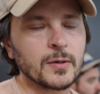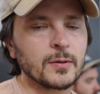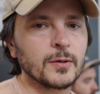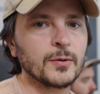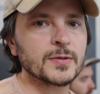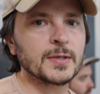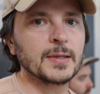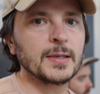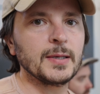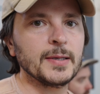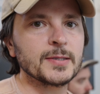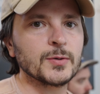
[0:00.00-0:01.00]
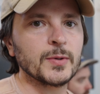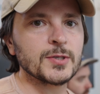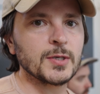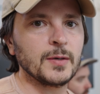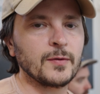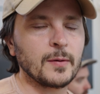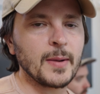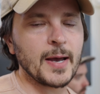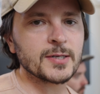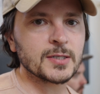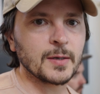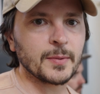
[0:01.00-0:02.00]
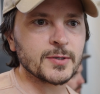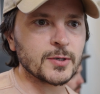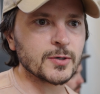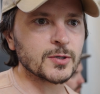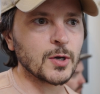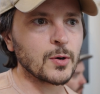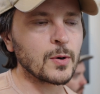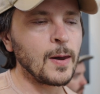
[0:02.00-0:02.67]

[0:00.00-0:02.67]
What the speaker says: you're using the heat to achieve your mash temperature. So